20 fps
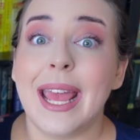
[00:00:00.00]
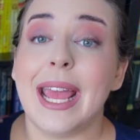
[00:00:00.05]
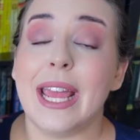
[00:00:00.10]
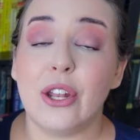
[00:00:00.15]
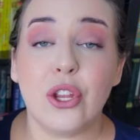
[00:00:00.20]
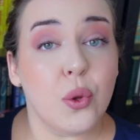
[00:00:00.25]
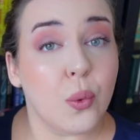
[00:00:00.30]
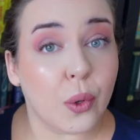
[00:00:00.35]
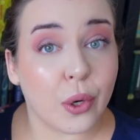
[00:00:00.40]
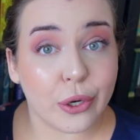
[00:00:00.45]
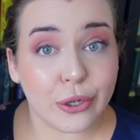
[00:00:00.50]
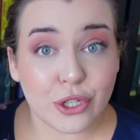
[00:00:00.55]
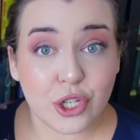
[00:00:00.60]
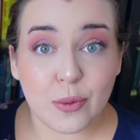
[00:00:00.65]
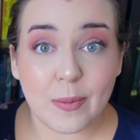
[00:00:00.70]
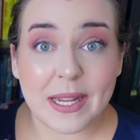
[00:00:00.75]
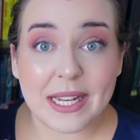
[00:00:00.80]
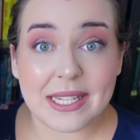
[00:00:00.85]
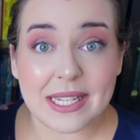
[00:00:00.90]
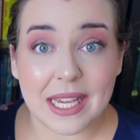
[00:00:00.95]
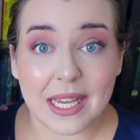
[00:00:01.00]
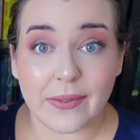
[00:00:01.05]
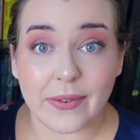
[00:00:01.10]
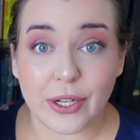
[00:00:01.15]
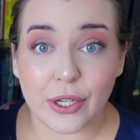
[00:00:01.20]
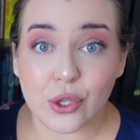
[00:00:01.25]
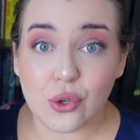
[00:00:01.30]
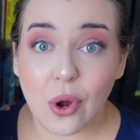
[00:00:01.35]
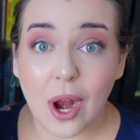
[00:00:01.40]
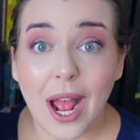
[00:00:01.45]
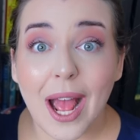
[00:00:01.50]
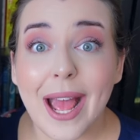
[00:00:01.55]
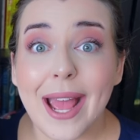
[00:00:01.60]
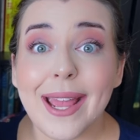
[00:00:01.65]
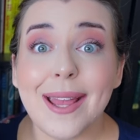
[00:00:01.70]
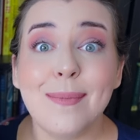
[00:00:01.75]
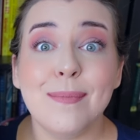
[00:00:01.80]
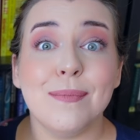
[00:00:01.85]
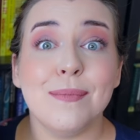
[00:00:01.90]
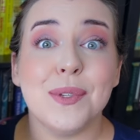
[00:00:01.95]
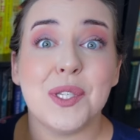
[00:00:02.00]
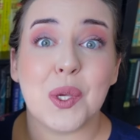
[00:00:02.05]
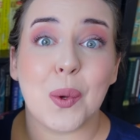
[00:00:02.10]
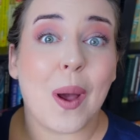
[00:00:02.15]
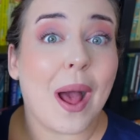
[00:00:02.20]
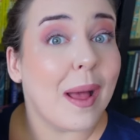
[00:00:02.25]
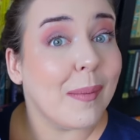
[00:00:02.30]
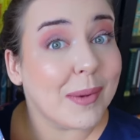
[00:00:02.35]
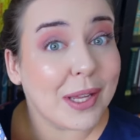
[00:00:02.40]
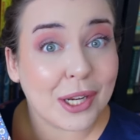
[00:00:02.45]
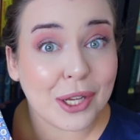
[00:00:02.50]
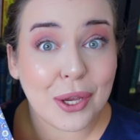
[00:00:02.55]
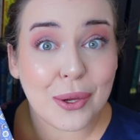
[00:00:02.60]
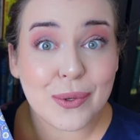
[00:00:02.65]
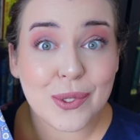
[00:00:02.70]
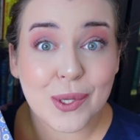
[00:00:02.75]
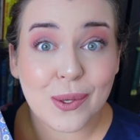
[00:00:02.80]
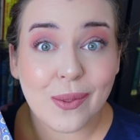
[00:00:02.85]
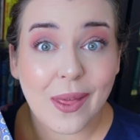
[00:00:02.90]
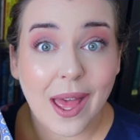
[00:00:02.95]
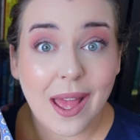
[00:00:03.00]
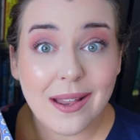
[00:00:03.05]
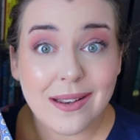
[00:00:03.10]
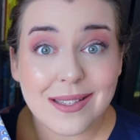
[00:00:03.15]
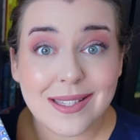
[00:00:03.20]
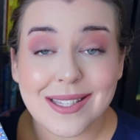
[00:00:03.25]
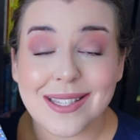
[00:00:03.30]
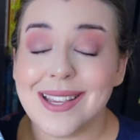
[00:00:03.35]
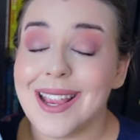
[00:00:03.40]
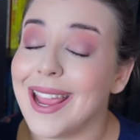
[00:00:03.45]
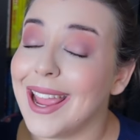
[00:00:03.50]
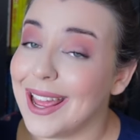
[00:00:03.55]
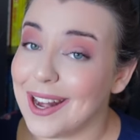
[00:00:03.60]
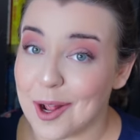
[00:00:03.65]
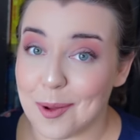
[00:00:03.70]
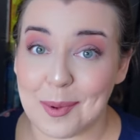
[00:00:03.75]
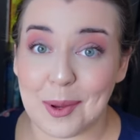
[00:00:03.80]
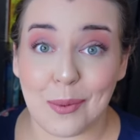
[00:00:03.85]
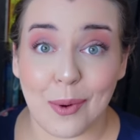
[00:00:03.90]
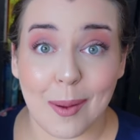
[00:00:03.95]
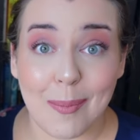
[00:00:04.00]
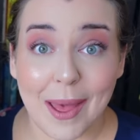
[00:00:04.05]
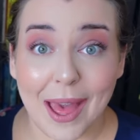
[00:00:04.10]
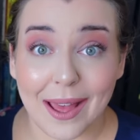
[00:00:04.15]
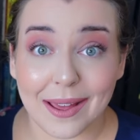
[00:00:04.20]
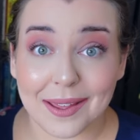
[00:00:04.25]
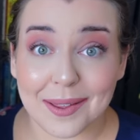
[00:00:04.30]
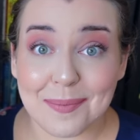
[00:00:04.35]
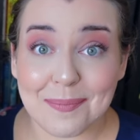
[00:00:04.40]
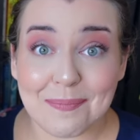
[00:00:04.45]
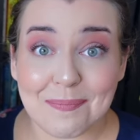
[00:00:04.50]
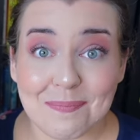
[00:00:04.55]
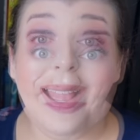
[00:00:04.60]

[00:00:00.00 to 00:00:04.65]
And you urged me to give it a try, so I'm going to go do that, and I'll be right back.